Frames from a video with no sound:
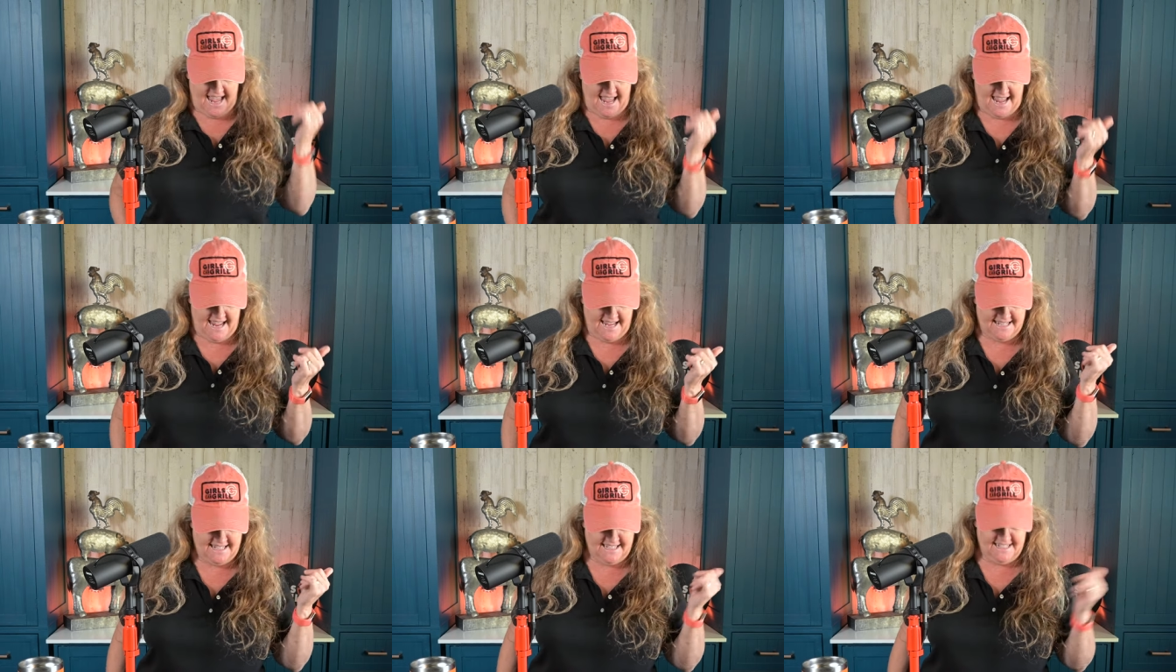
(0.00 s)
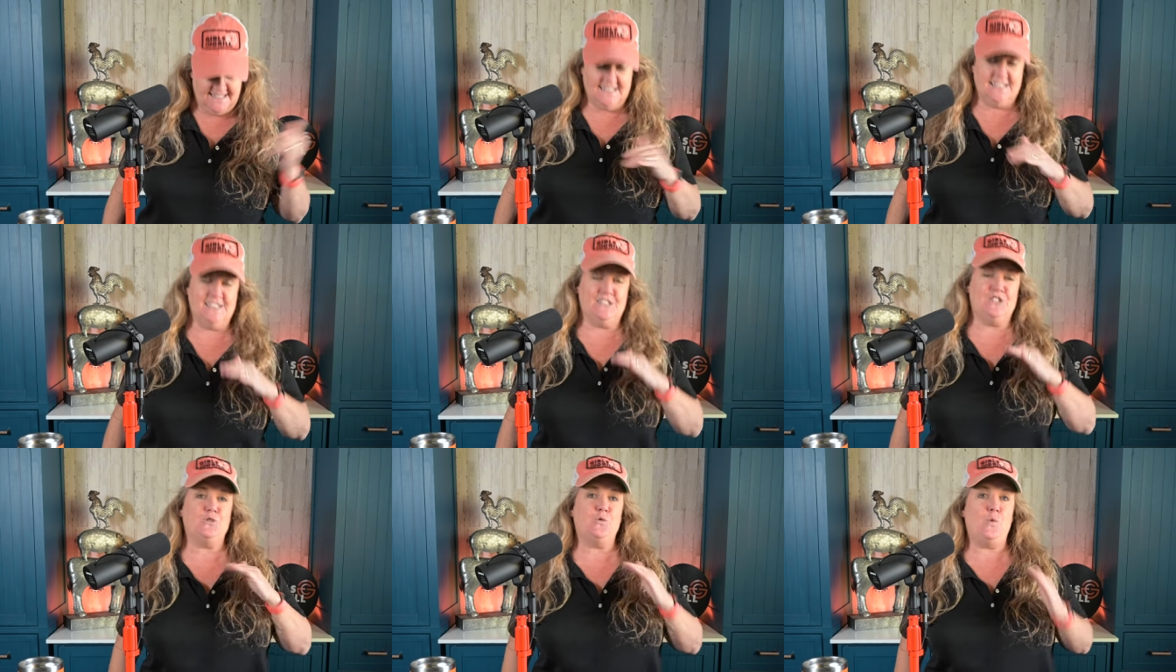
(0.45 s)
and it
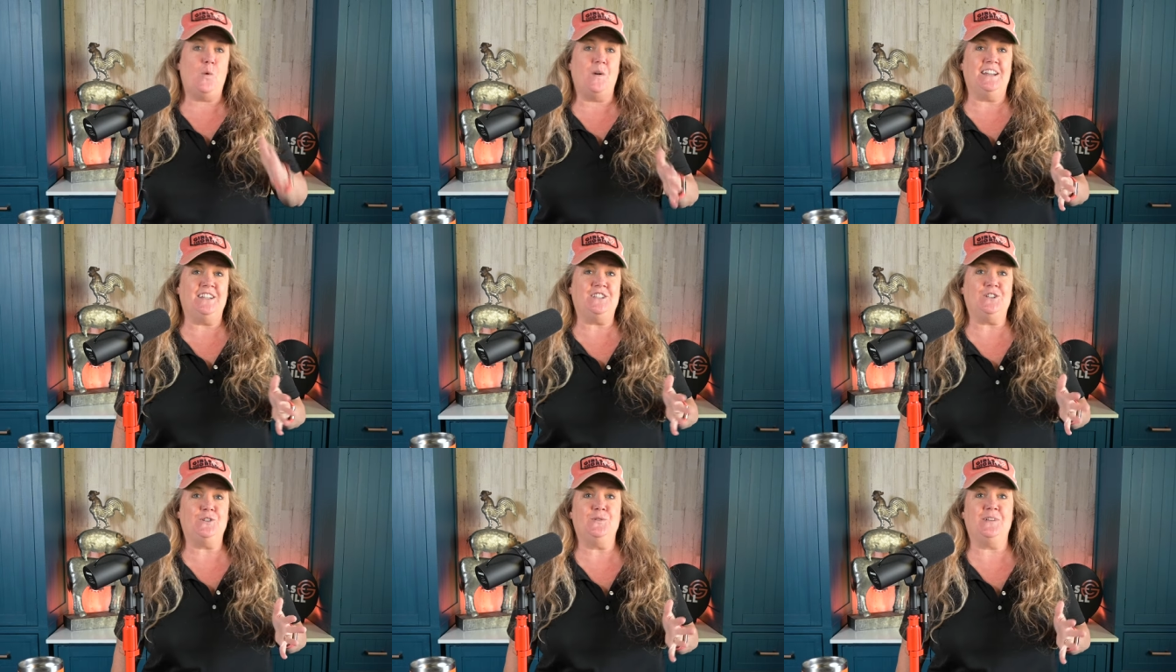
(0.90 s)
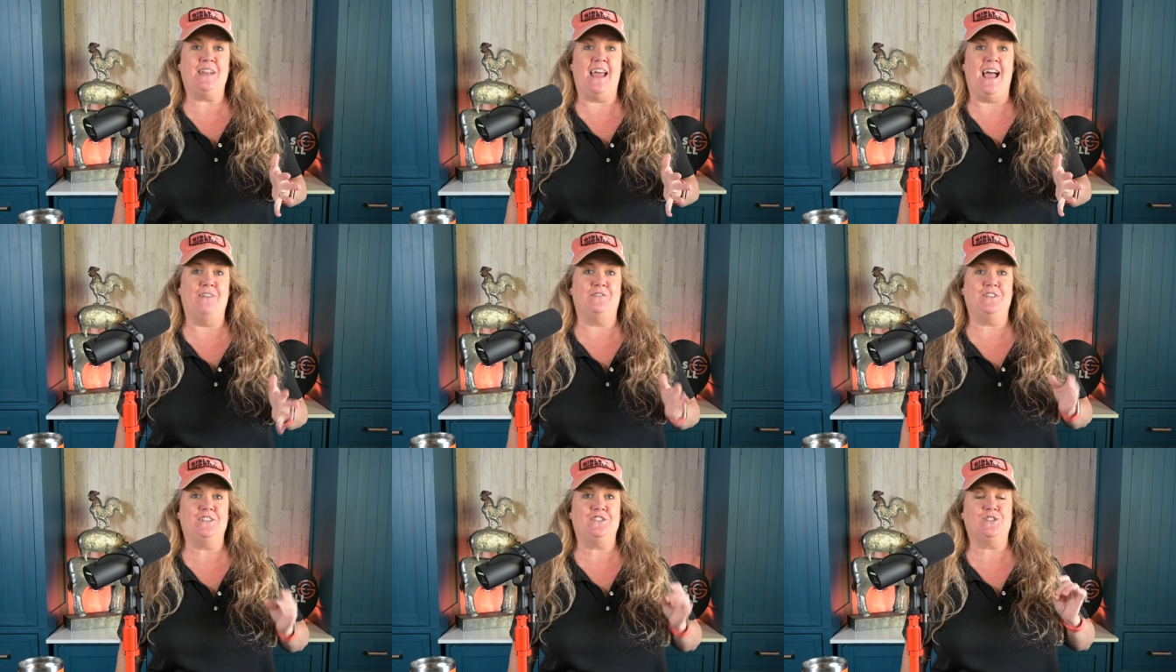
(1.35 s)
is 22 and a
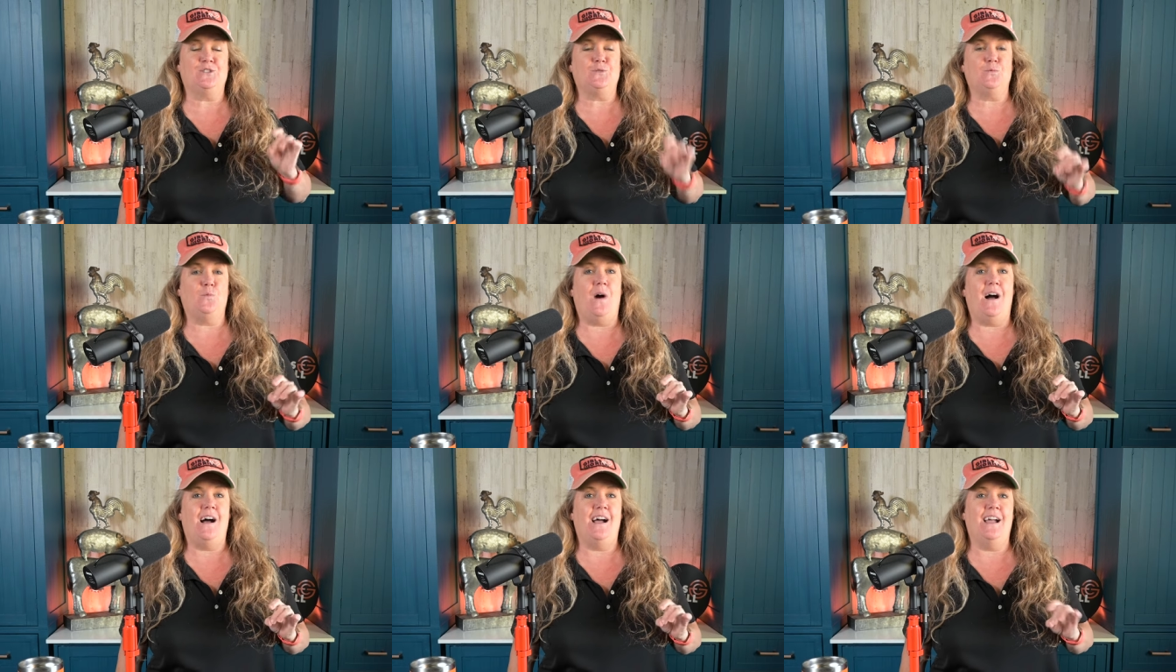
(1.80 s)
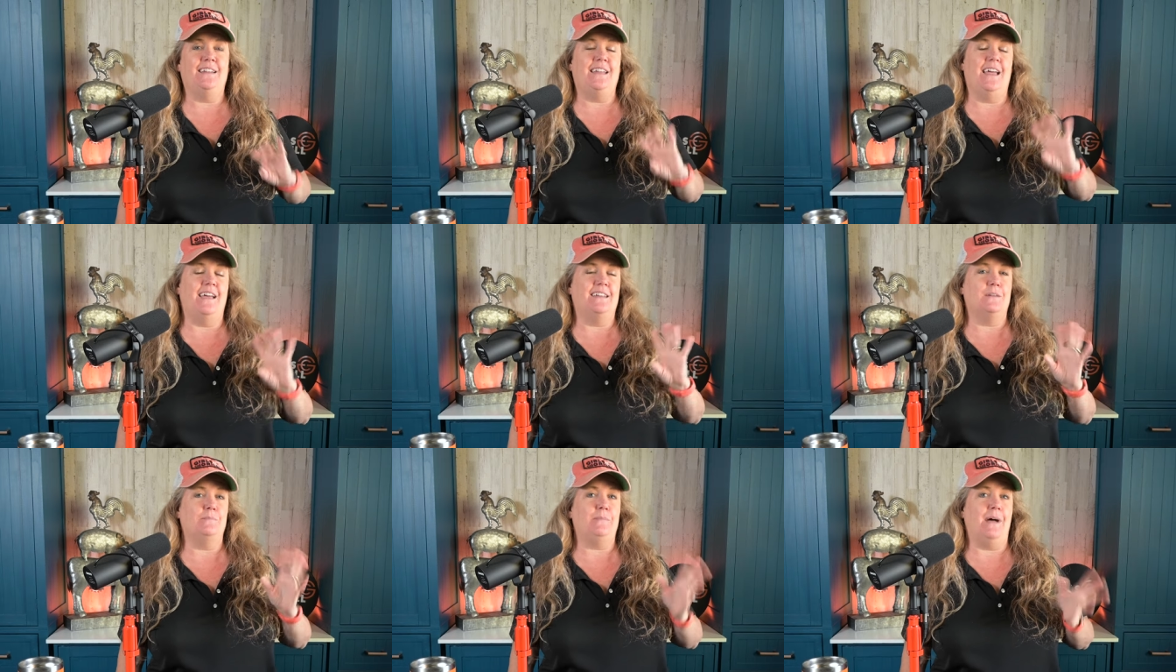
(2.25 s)
half inches wide
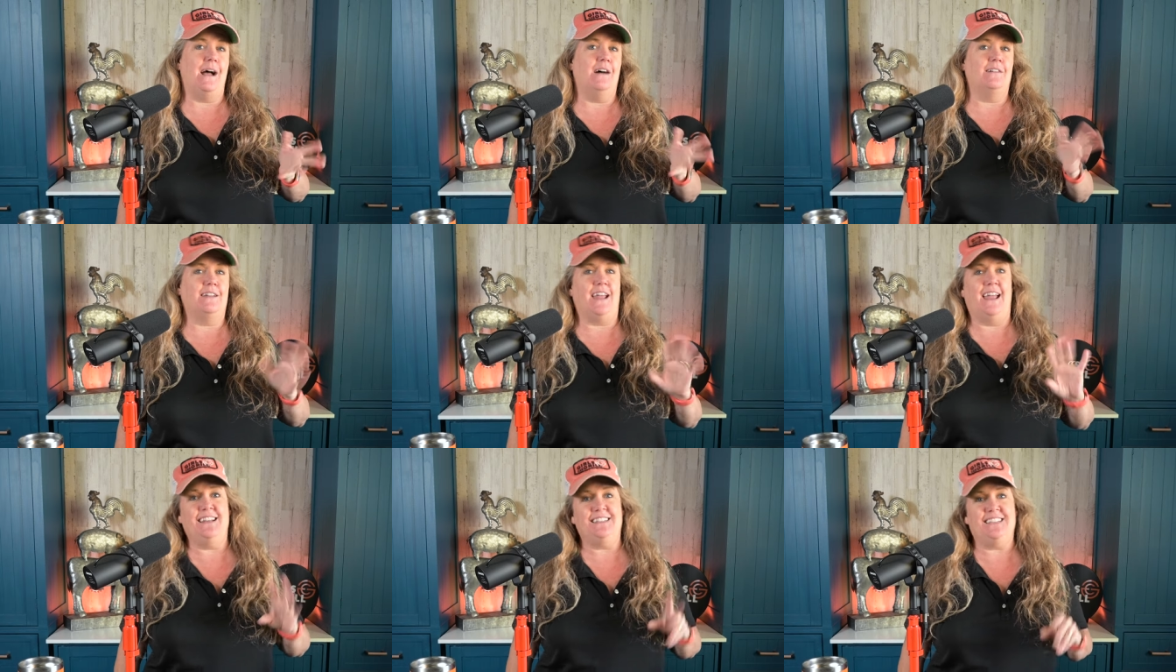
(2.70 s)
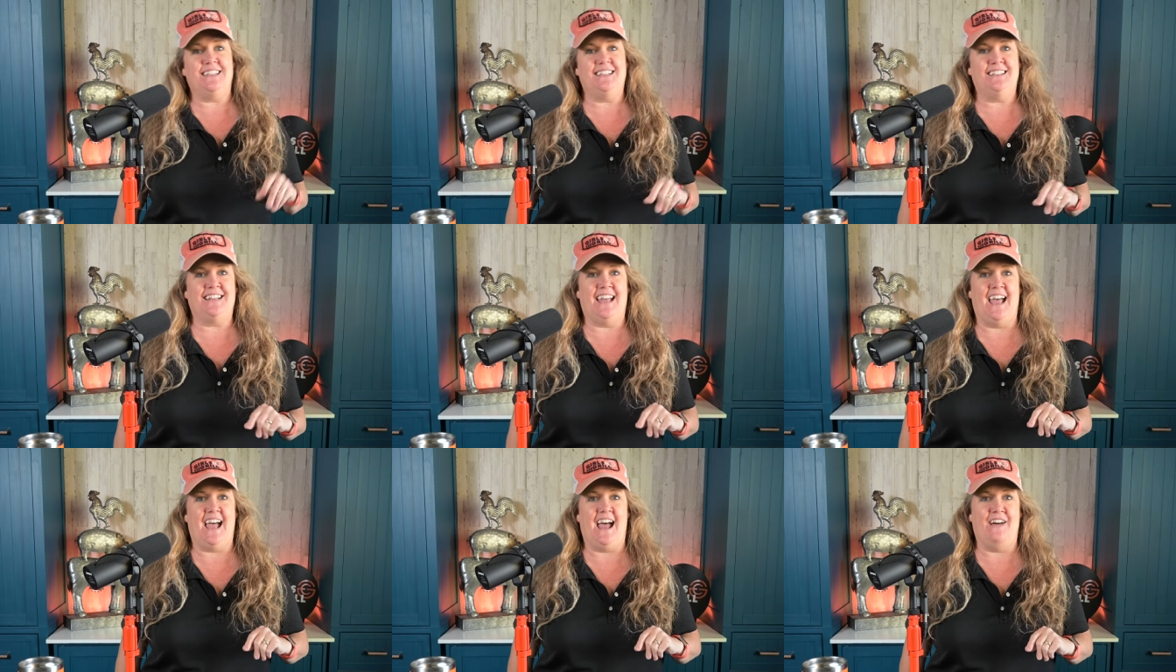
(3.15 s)
and about 18
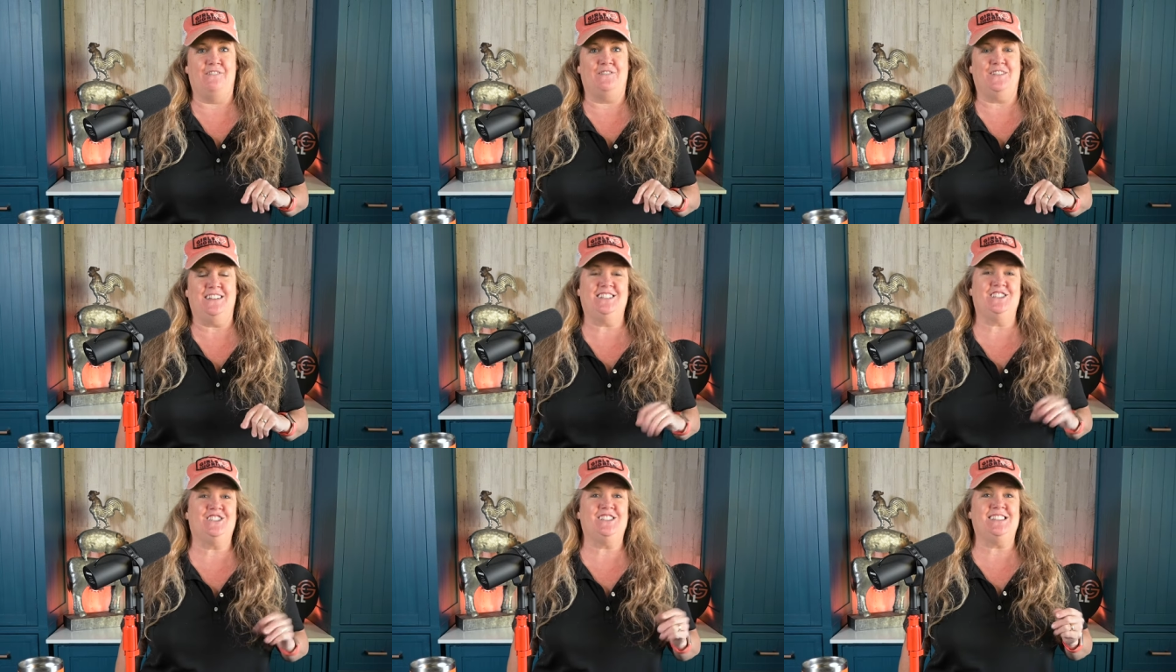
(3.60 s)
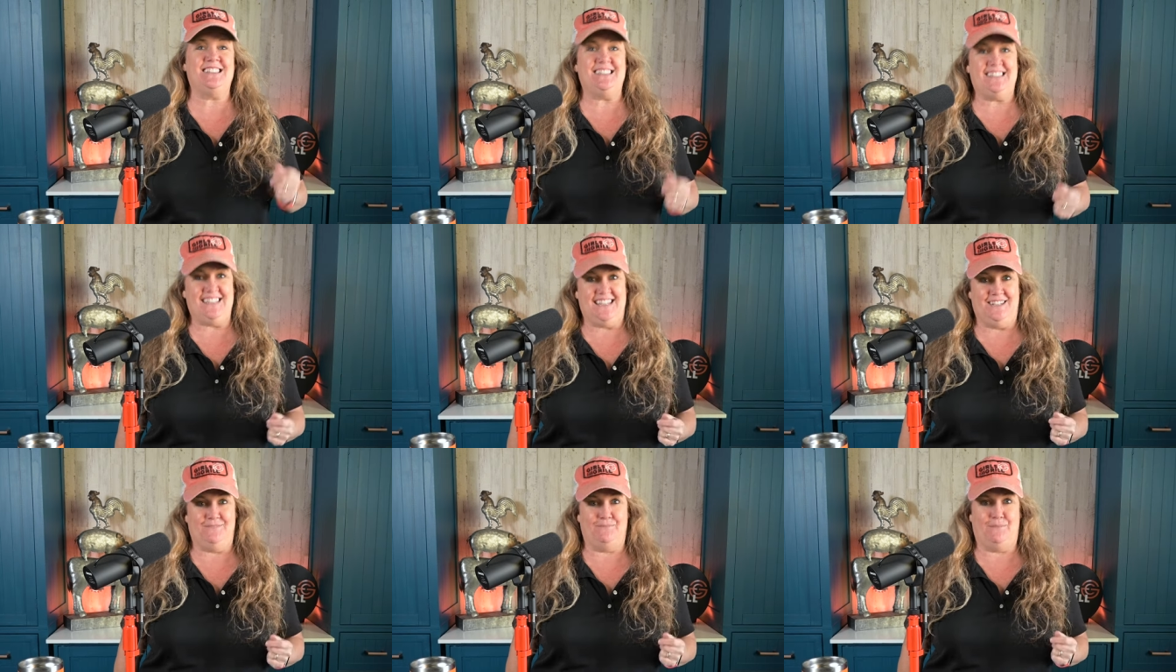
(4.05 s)
and a half inches
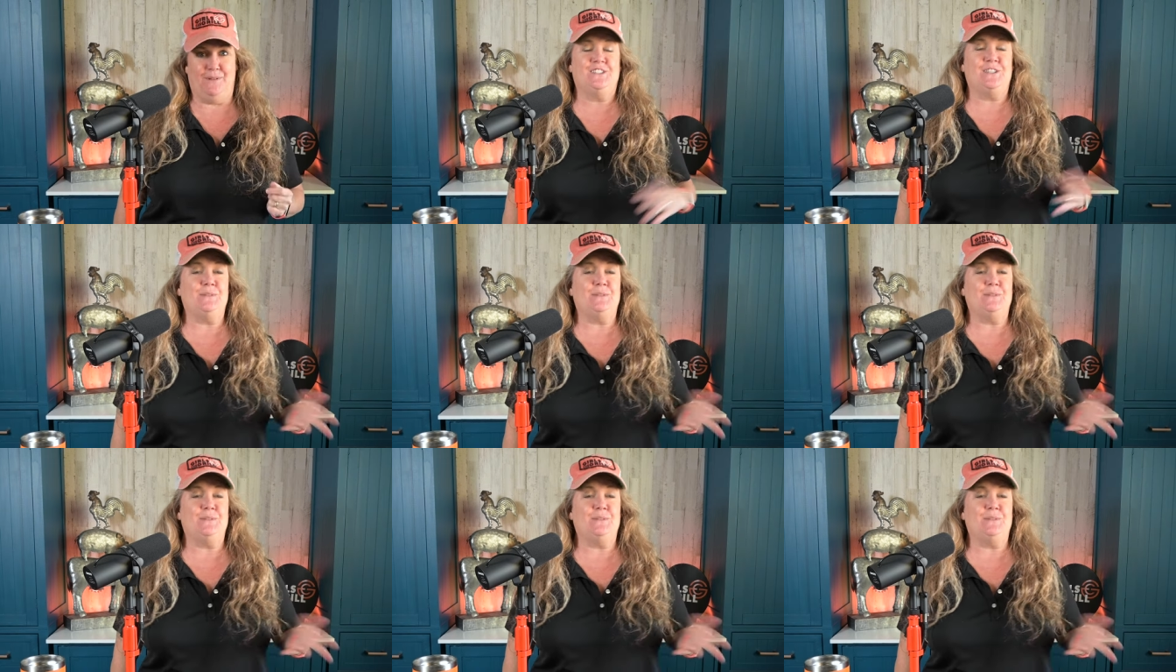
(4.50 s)
deep.